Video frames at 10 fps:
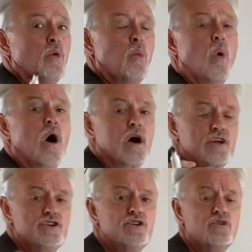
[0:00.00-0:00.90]
what
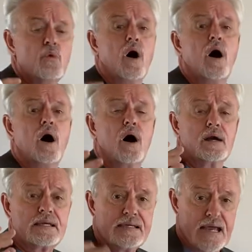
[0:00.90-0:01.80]
you are
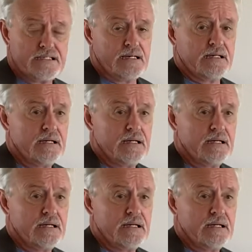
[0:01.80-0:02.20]
getting.